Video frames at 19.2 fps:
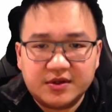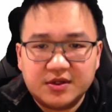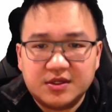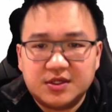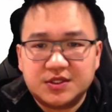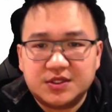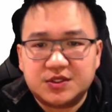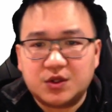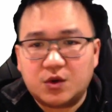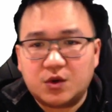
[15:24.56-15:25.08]

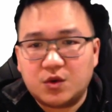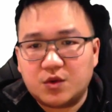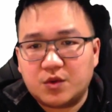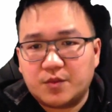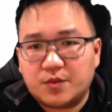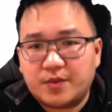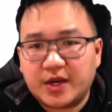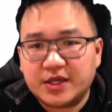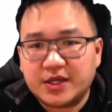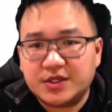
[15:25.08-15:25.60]
So
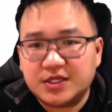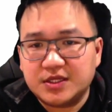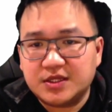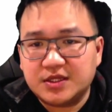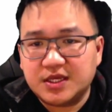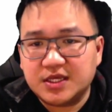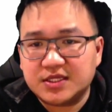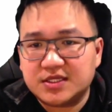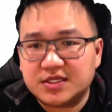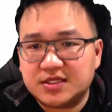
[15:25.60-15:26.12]
by using
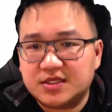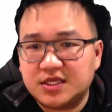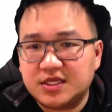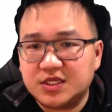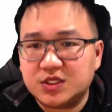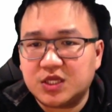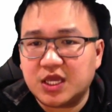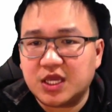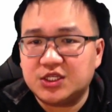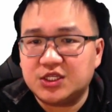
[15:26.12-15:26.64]
this
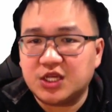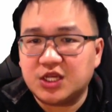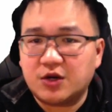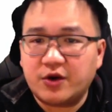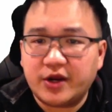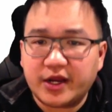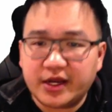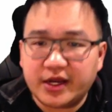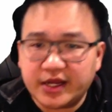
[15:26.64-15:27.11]
can generate an